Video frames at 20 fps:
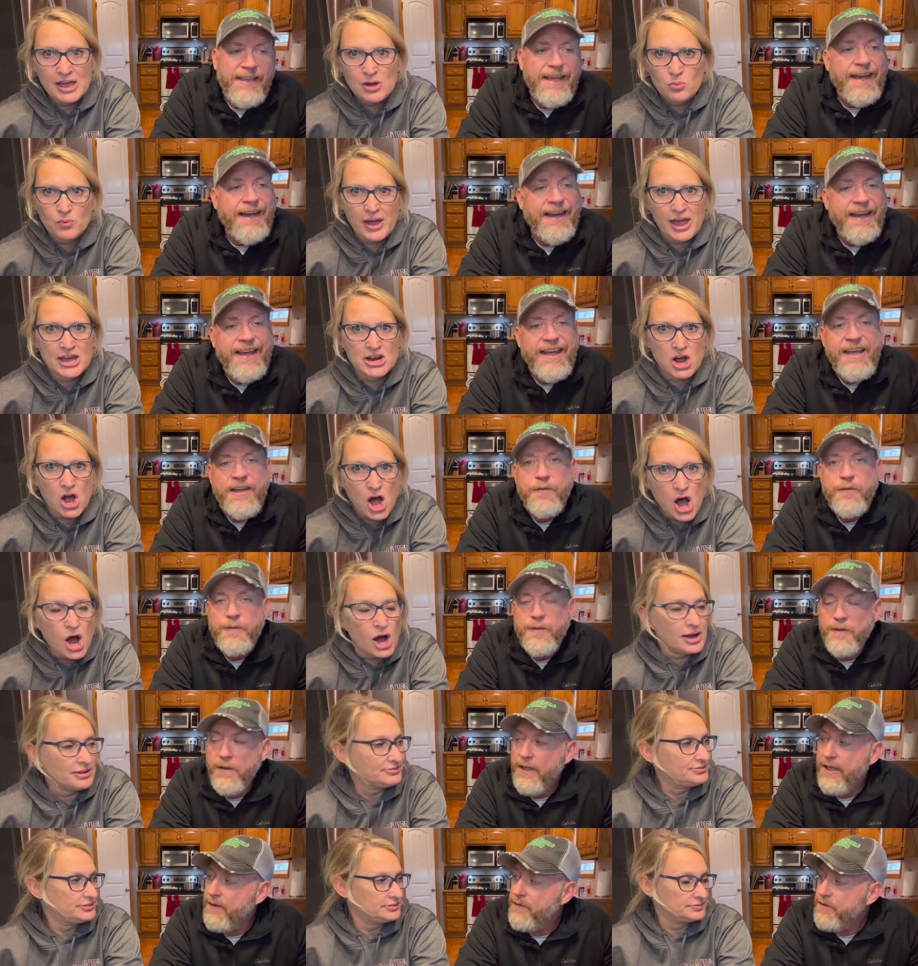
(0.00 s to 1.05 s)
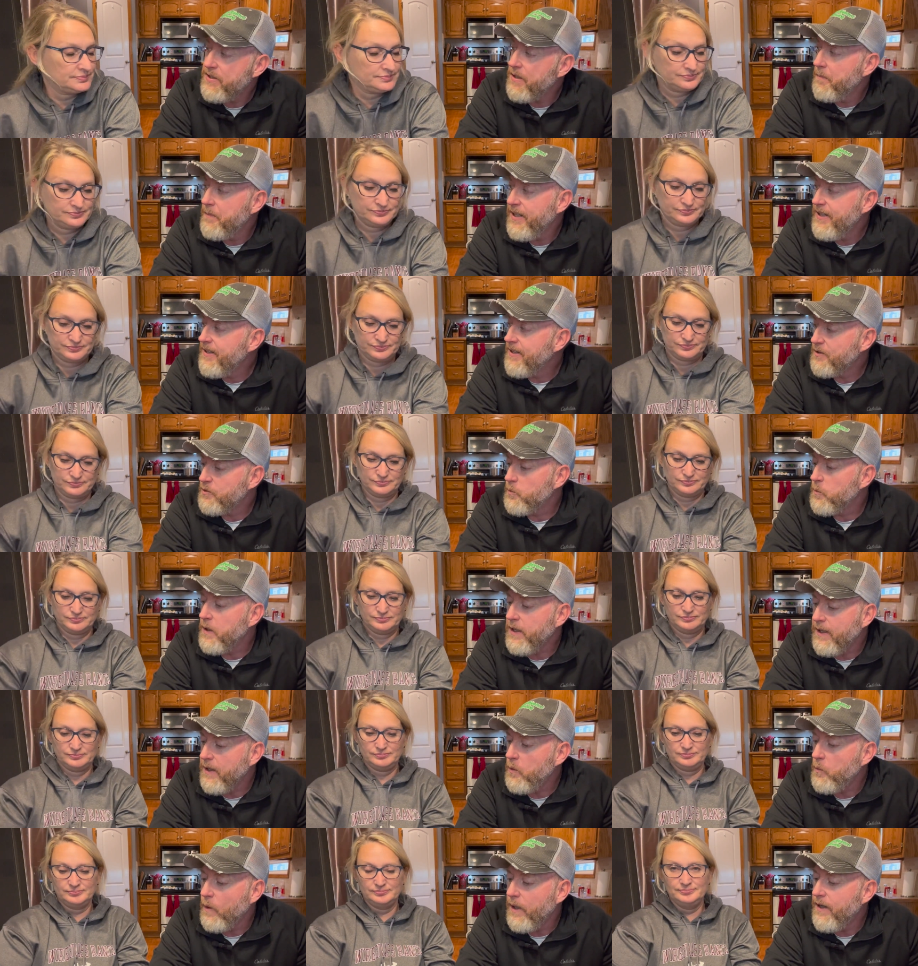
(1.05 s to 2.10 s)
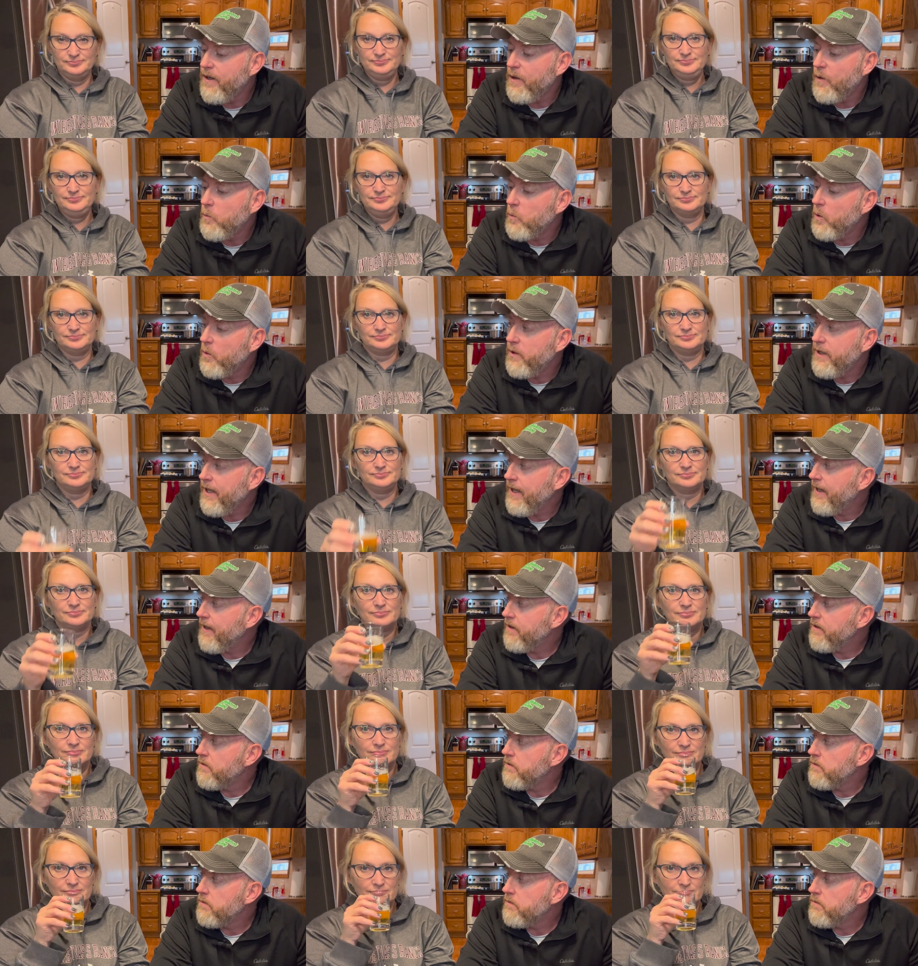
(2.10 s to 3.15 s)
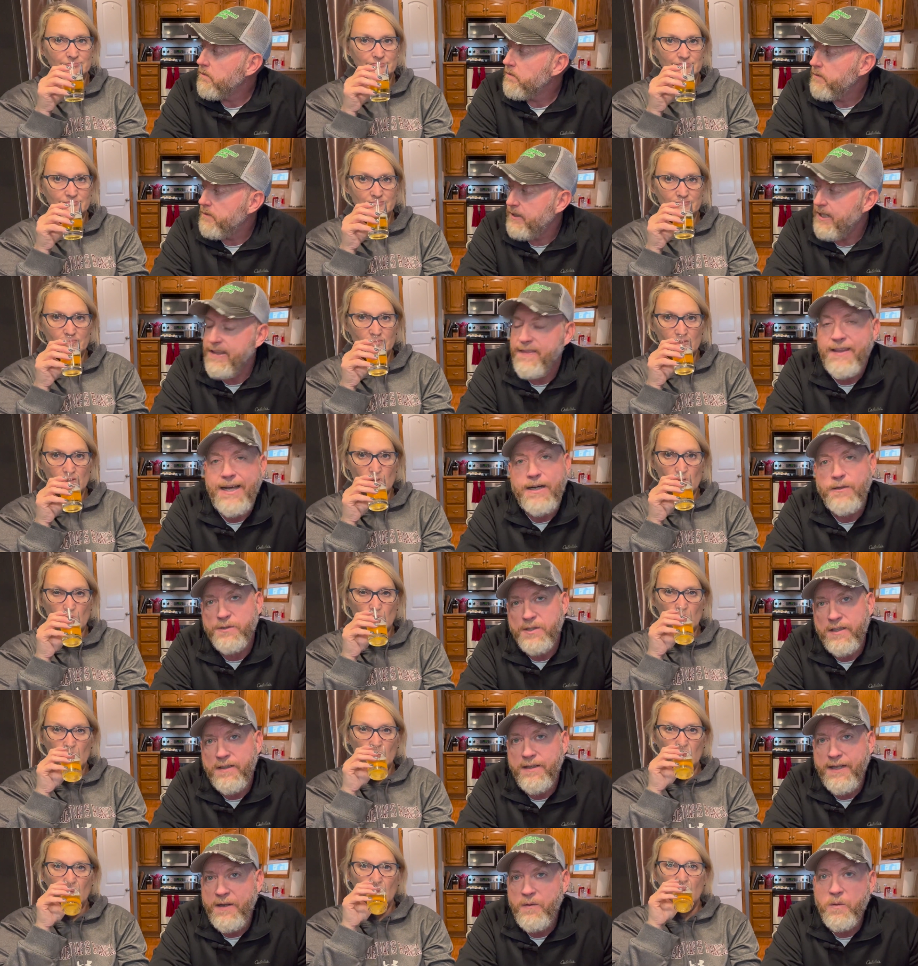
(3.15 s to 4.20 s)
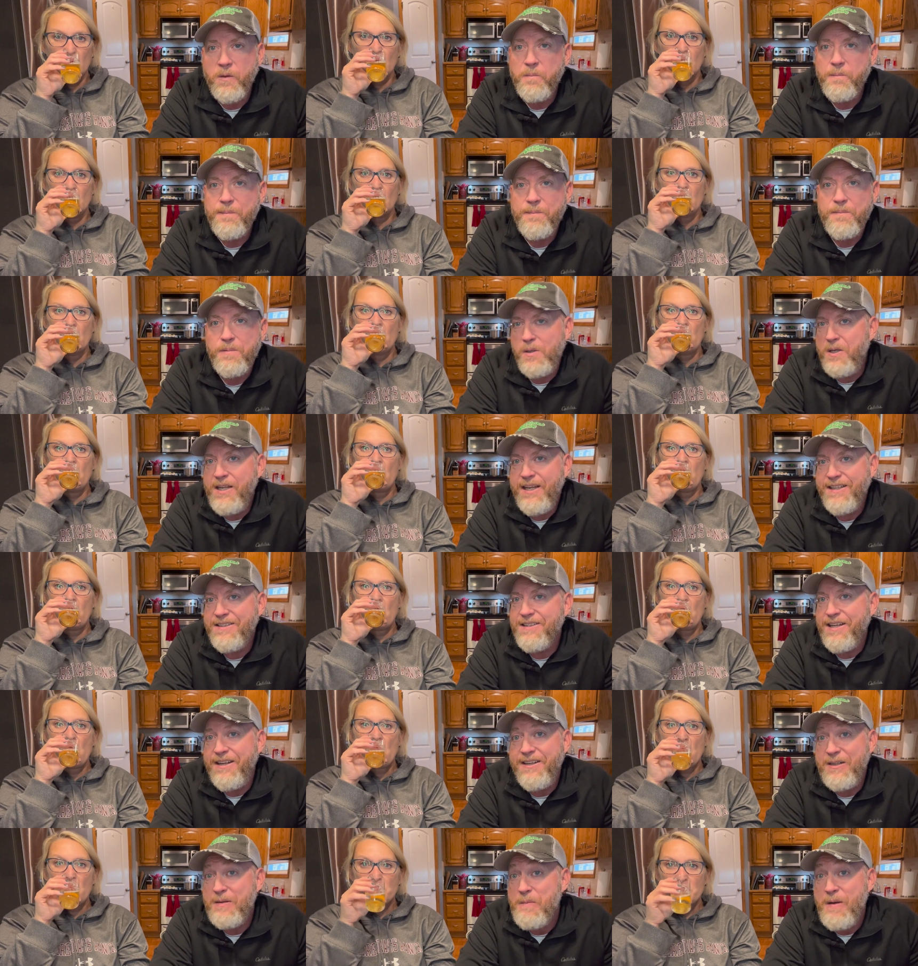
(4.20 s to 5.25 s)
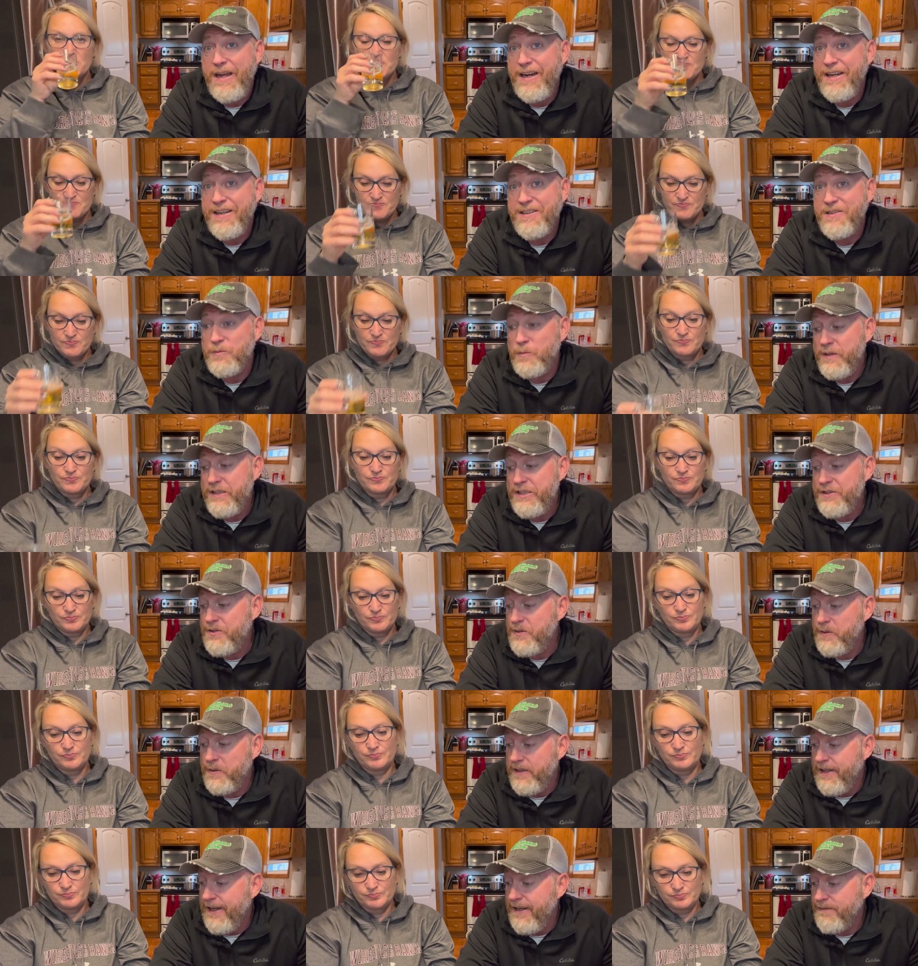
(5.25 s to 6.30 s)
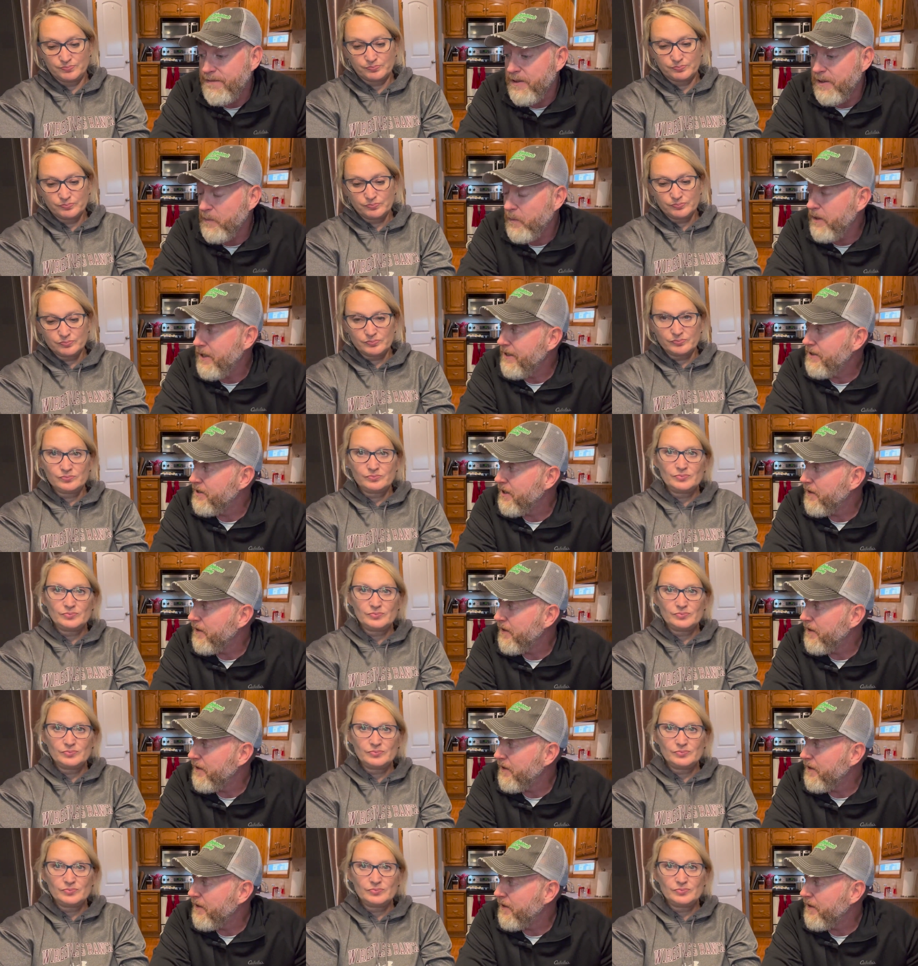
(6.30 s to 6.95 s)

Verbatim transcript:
Speaker 1: it yeah, went if, off.
Speaker 2: If something does really well, we'll get 10,000. And we're pretty excited about it because we just do it to have fun with each